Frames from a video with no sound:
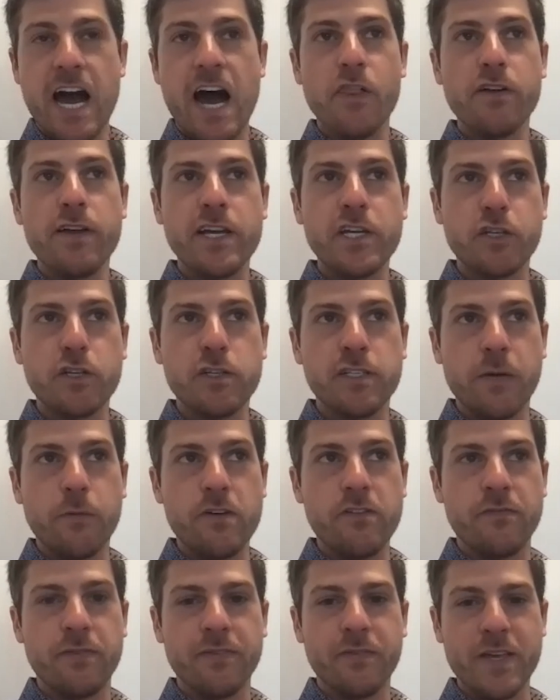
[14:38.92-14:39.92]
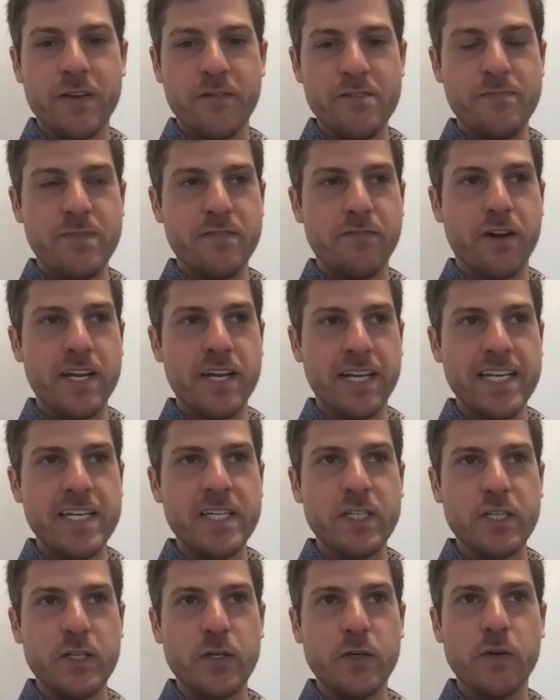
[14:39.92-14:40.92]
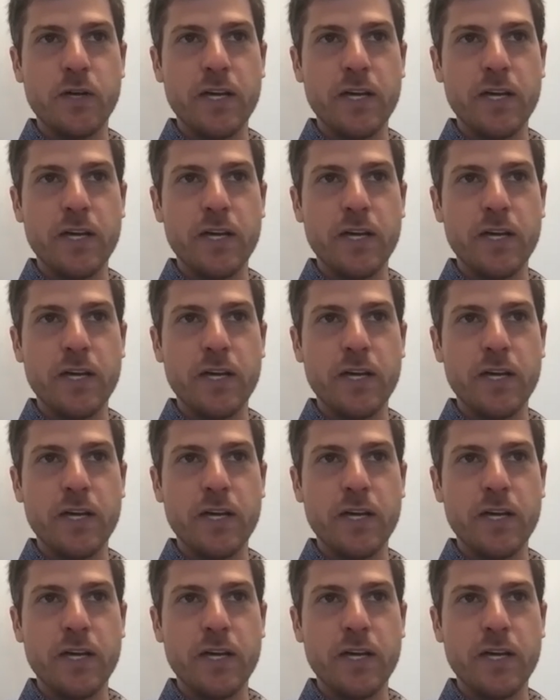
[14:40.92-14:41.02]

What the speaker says: Other issues that we've been running into,